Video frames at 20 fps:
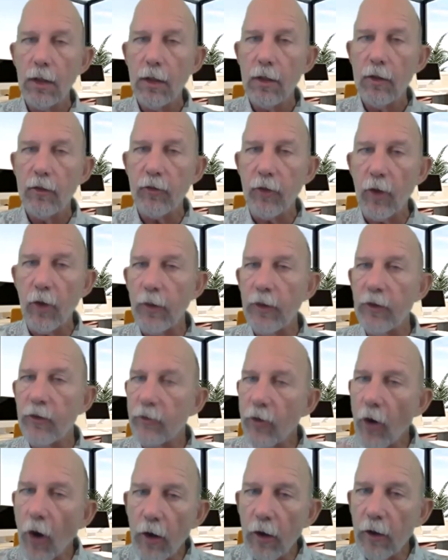So we
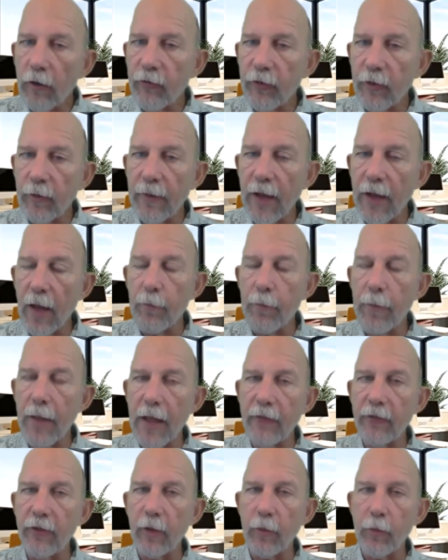started from that
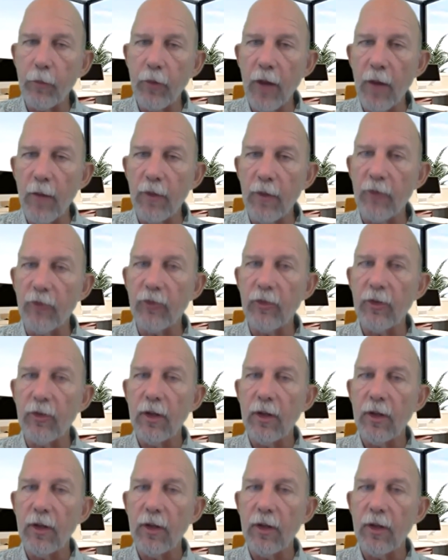basic premise.